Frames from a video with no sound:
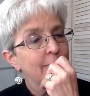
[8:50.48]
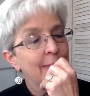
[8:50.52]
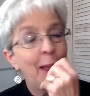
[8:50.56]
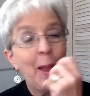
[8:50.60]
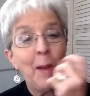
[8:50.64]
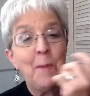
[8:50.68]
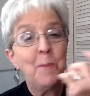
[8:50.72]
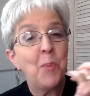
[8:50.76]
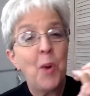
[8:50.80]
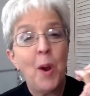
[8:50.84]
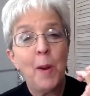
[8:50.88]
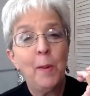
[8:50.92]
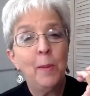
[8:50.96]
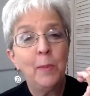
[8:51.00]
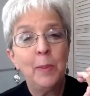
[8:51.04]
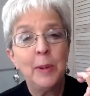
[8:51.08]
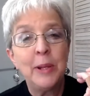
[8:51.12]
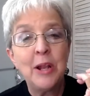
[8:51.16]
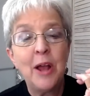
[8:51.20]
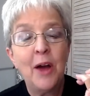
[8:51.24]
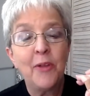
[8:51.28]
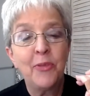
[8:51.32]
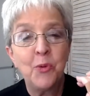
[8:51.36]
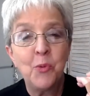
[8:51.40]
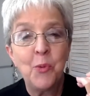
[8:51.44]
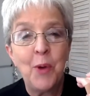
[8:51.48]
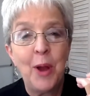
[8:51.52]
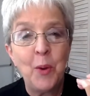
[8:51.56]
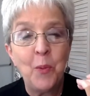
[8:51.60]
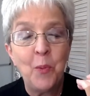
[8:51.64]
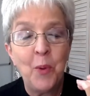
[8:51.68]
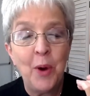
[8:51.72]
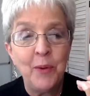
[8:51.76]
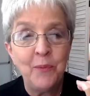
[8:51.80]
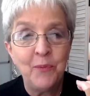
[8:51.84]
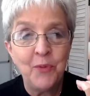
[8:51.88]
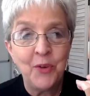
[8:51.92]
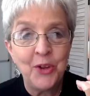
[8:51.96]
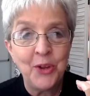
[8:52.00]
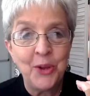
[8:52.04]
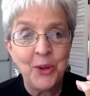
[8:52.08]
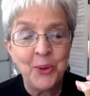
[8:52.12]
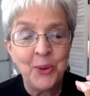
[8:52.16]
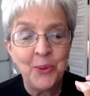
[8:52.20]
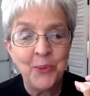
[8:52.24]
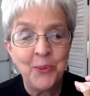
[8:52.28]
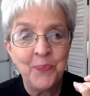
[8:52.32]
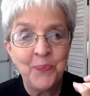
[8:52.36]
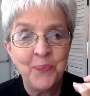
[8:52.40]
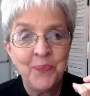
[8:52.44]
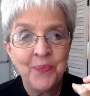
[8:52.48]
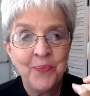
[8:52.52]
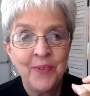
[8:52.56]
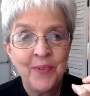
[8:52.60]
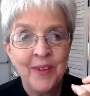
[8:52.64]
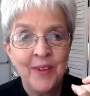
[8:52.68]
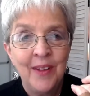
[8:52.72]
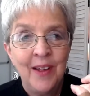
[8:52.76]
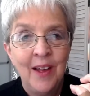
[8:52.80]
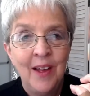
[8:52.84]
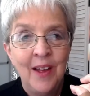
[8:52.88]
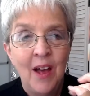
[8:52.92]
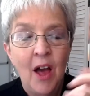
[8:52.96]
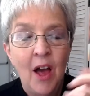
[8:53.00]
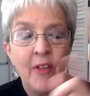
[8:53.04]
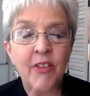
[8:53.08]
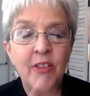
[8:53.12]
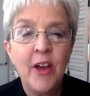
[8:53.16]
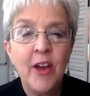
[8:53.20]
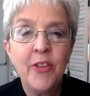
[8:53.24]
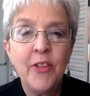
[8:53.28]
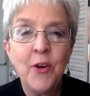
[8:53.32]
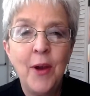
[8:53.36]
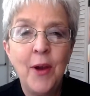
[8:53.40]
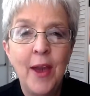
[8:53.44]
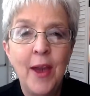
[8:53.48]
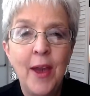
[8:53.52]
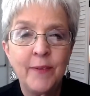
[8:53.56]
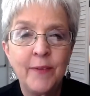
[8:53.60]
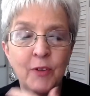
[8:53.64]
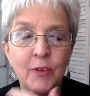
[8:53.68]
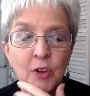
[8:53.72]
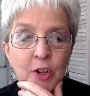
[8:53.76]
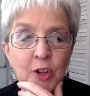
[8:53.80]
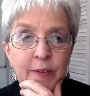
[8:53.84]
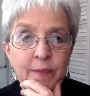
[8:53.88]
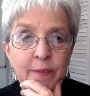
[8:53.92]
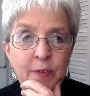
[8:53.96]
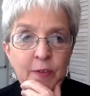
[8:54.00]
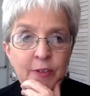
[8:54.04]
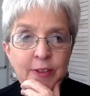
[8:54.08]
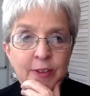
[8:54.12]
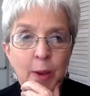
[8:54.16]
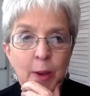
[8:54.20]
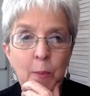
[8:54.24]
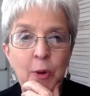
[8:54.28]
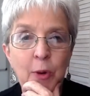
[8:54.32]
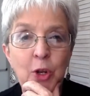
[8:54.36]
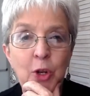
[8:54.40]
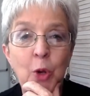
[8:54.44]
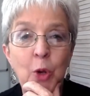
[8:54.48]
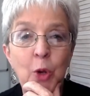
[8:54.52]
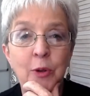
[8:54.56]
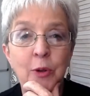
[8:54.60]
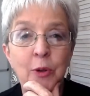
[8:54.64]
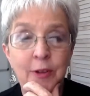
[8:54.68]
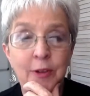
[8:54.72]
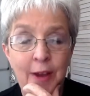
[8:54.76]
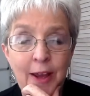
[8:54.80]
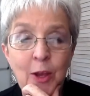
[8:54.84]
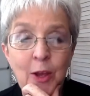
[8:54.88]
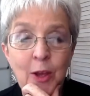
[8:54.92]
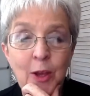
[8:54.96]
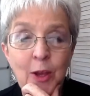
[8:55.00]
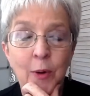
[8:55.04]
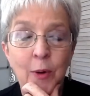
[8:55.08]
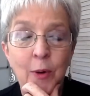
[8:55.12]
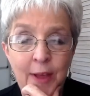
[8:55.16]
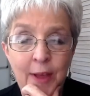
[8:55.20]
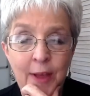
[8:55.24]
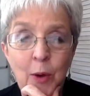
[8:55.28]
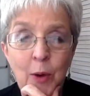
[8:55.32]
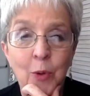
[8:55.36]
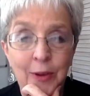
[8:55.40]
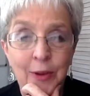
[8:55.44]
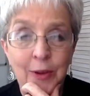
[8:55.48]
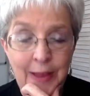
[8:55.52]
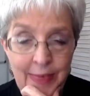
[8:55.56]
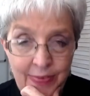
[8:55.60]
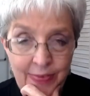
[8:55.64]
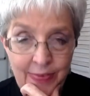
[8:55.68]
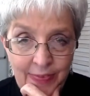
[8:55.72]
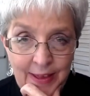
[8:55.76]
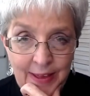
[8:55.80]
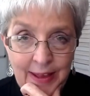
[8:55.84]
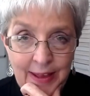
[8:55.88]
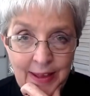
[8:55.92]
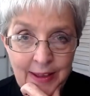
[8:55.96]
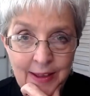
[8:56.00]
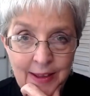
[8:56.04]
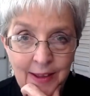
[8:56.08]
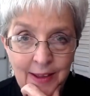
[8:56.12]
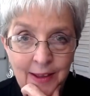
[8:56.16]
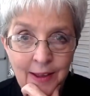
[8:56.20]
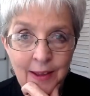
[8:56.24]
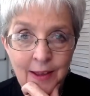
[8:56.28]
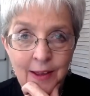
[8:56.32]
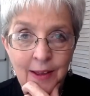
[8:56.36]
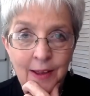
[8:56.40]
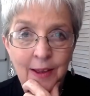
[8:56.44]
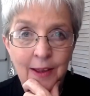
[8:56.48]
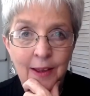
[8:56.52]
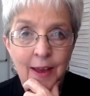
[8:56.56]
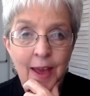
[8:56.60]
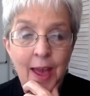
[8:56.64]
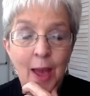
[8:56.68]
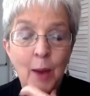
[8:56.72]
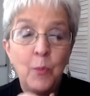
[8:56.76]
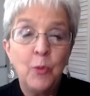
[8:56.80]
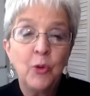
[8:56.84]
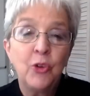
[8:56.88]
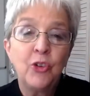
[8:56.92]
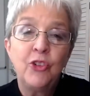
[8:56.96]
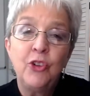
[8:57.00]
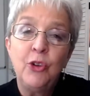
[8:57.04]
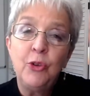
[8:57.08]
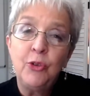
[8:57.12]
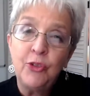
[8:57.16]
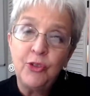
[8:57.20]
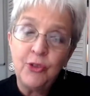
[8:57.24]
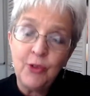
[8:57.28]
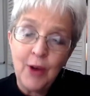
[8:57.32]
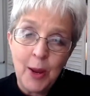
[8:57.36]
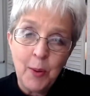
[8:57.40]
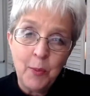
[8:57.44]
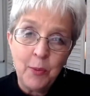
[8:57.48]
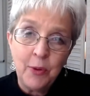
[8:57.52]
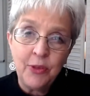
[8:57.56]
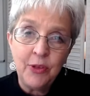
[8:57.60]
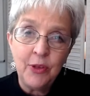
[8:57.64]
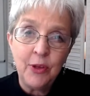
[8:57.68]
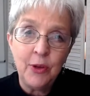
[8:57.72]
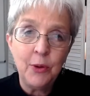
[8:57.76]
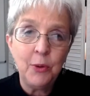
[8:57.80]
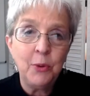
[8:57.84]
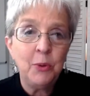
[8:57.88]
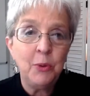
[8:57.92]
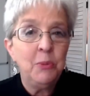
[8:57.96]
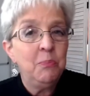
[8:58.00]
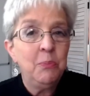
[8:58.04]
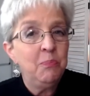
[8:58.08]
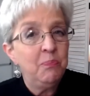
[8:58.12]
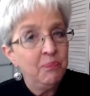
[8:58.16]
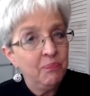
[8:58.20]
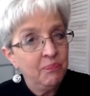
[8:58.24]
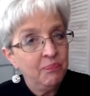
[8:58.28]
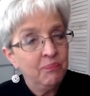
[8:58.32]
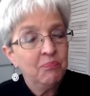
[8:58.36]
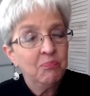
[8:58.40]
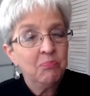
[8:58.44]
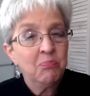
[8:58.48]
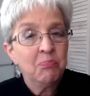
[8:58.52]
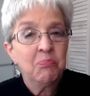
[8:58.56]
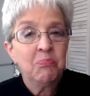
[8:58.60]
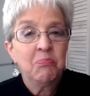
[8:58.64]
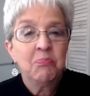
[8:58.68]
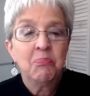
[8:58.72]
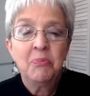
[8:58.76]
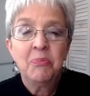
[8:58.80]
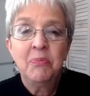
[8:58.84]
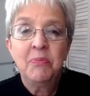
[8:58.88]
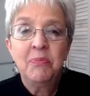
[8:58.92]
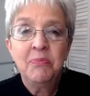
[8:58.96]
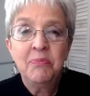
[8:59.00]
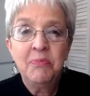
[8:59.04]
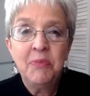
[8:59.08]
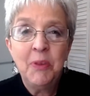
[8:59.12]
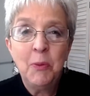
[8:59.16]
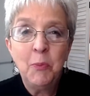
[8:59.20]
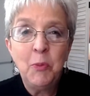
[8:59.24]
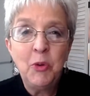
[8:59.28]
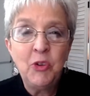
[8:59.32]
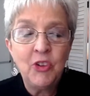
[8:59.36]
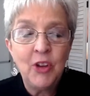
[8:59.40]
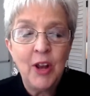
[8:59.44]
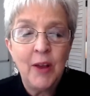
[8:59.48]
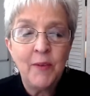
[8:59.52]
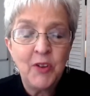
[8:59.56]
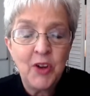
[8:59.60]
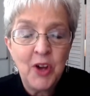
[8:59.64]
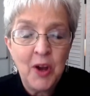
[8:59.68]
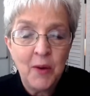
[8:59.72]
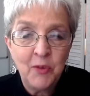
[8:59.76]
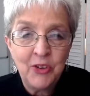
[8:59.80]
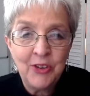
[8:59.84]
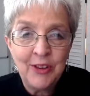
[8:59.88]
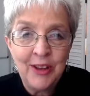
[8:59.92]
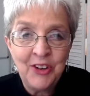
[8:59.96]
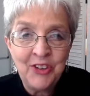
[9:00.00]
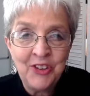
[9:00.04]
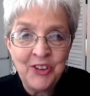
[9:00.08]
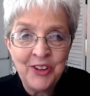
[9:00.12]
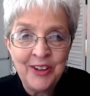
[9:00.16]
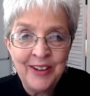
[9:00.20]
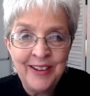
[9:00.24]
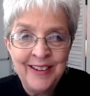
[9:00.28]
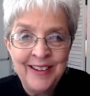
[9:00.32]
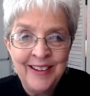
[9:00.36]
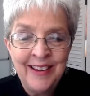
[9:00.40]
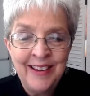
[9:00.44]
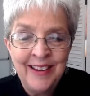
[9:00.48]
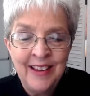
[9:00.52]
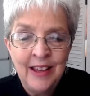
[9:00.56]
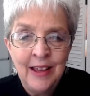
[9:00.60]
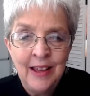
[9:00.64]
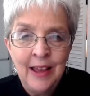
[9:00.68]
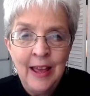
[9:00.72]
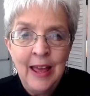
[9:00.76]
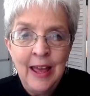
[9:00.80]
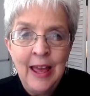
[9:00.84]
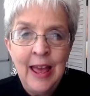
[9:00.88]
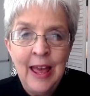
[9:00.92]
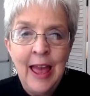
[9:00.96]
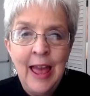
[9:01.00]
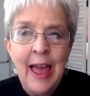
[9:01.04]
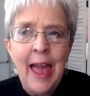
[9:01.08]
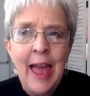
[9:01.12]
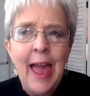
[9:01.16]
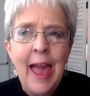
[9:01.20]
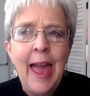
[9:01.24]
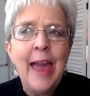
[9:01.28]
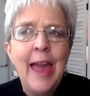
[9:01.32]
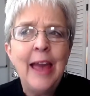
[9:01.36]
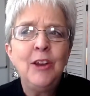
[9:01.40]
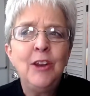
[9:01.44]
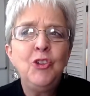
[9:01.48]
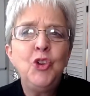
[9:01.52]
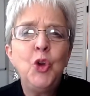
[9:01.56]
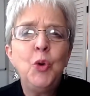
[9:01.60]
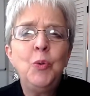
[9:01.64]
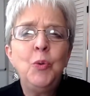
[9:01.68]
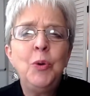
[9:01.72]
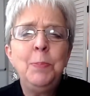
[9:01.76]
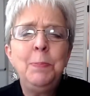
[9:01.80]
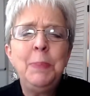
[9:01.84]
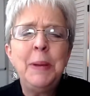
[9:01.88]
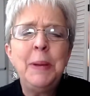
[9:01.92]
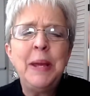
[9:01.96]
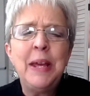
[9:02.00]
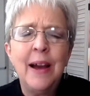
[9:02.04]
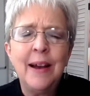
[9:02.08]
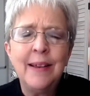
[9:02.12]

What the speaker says: I'm probably not the right one for you. On the other hand, if you're looking for someone who will tell you what they really think and will shoot straight with you, then we should have a conversation. And you would be